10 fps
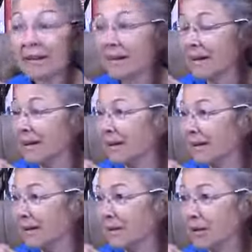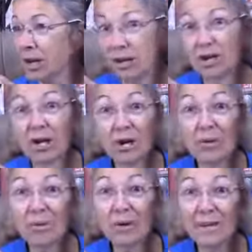And, you
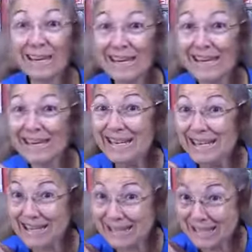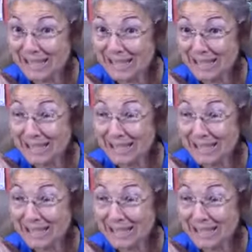know, it is